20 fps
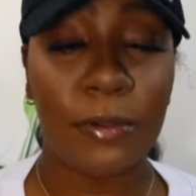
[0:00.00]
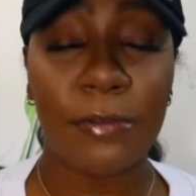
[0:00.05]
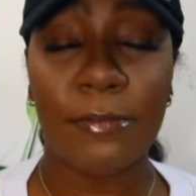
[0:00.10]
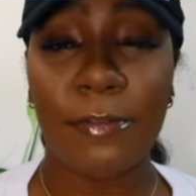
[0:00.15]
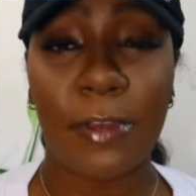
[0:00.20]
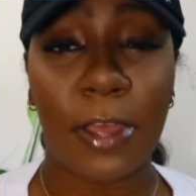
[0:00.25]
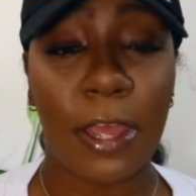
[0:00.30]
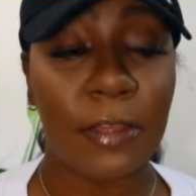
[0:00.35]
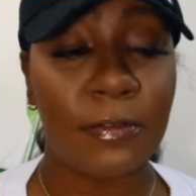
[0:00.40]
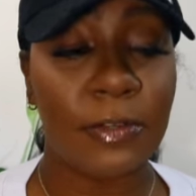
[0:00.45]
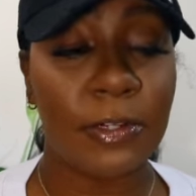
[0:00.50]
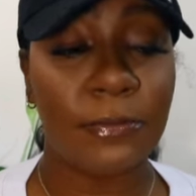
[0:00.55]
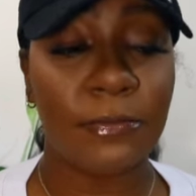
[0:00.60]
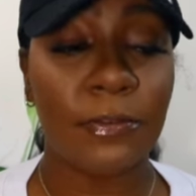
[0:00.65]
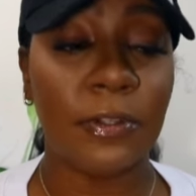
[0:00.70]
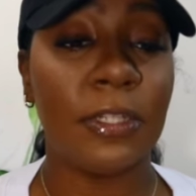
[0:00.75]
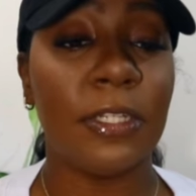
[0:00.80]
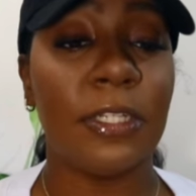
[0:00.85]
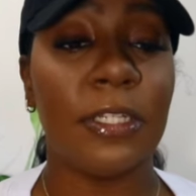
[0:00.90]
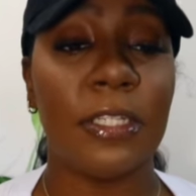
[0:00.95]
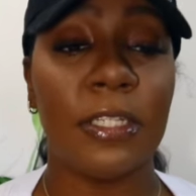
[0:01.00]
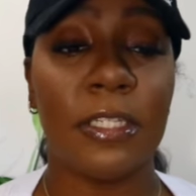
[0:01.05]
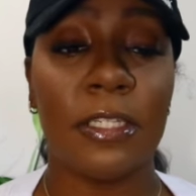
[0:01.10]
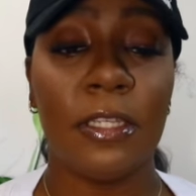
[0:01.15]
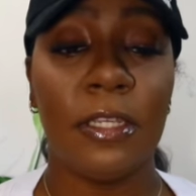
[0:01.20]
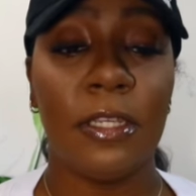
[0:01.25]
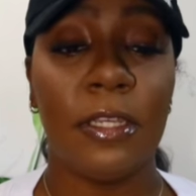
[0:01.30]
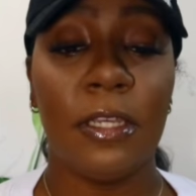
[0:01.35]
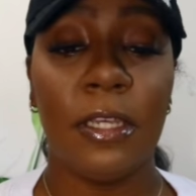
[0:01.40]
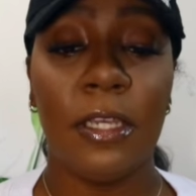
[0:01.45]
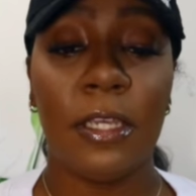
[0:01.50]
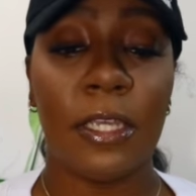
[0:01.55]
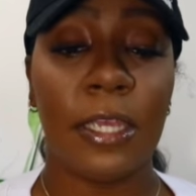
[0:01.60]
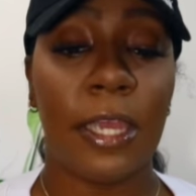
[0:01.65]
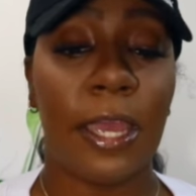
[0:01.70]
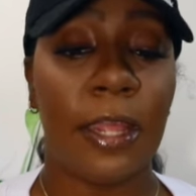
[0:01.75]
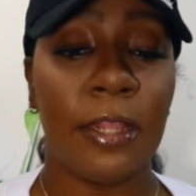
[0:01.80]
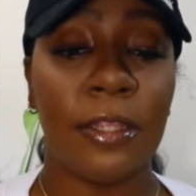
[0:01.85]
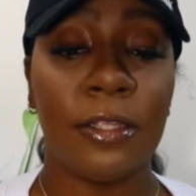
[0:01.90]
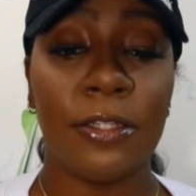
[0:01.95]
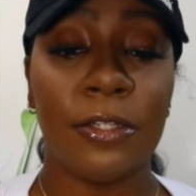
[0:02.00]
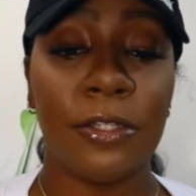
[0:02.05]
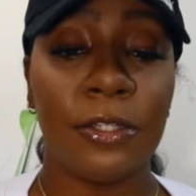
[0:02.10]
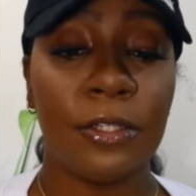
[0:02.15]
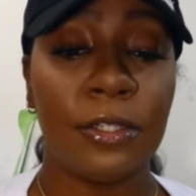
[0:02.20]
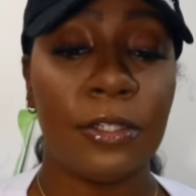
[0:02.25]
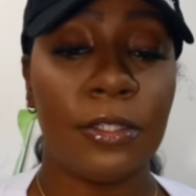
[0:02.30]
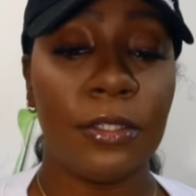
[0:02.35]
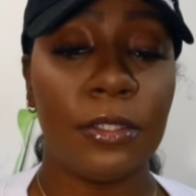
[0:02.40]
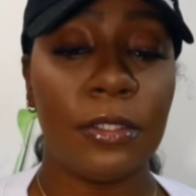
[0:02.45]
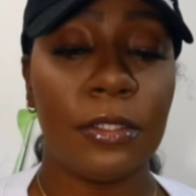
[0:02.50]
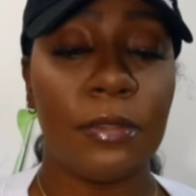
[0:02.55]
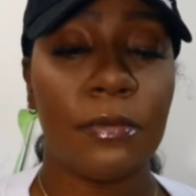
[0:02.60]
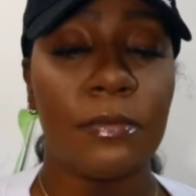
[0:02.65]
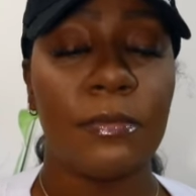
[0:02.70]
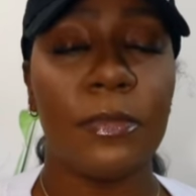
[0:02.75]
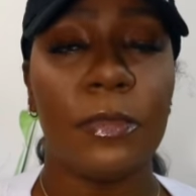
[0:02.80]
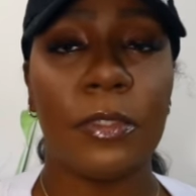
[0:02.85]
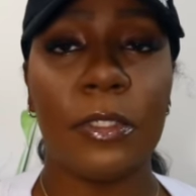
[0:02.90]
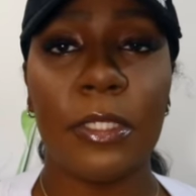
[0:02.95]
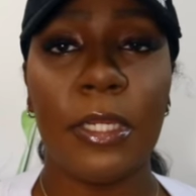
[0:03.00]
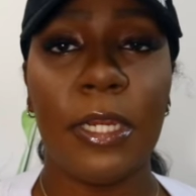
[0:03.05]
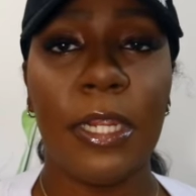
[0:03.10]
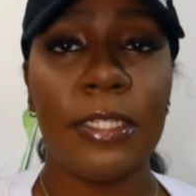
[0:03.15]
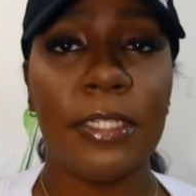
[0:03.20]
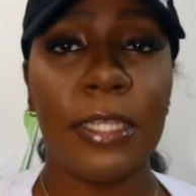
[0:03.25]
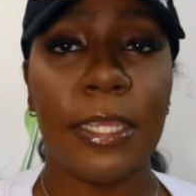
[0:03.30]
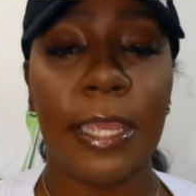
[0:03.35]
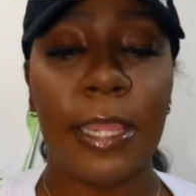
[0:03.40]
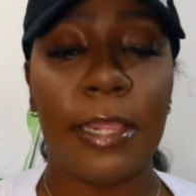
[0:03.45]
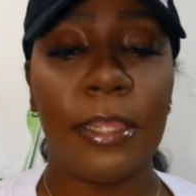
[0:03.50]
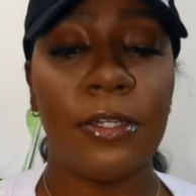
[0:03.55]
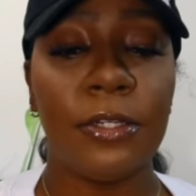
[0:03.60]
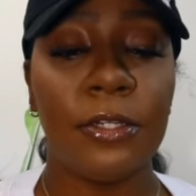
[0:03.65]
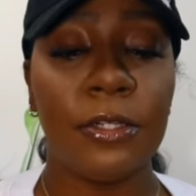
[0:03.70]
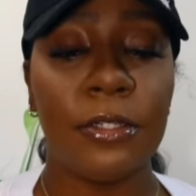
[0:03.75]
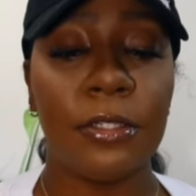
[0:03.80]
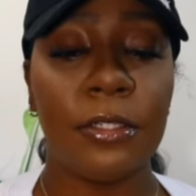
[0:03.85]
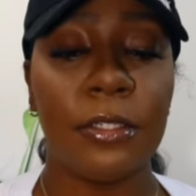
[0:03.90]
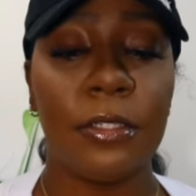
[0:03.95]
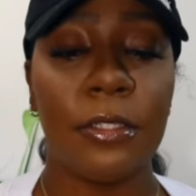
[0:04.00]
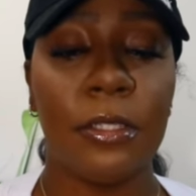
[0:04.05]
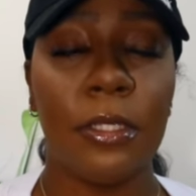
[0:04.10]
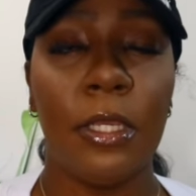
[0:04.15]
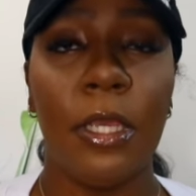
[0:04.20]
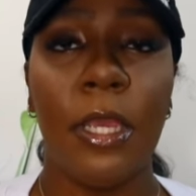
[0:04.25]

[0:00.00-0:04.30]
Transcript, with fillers: or five different calendars. Did I say calendars?